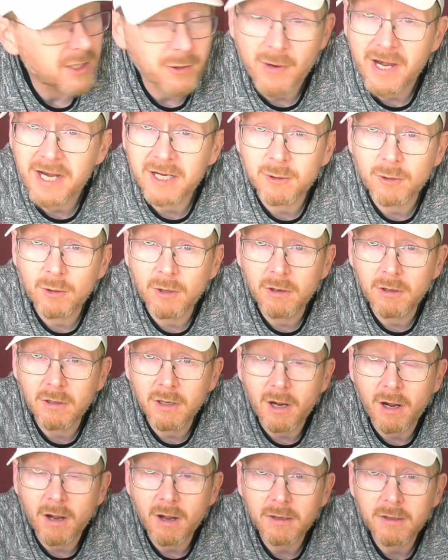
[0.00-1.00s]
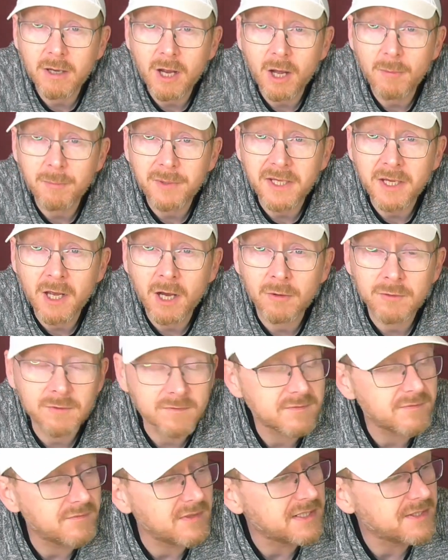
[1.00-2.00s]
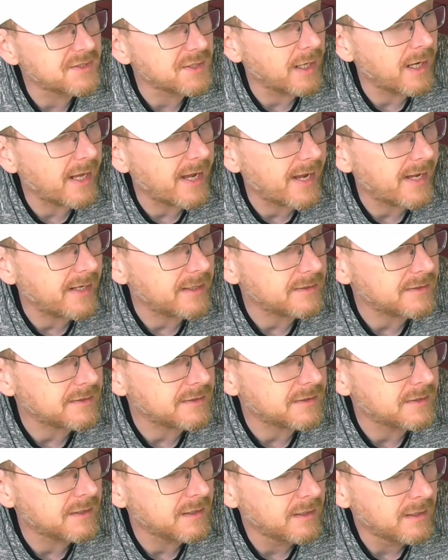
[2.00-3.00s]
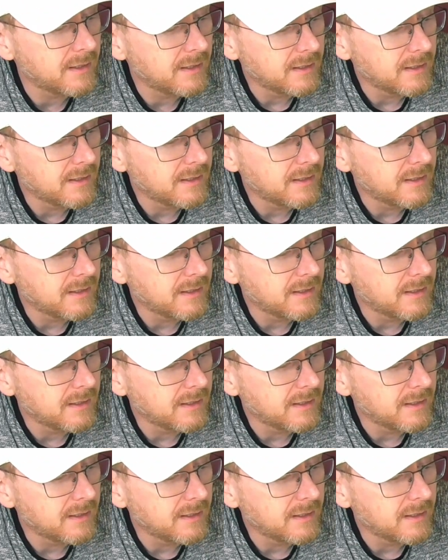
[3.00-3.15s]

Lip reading: Gregor are coming out of Switzerland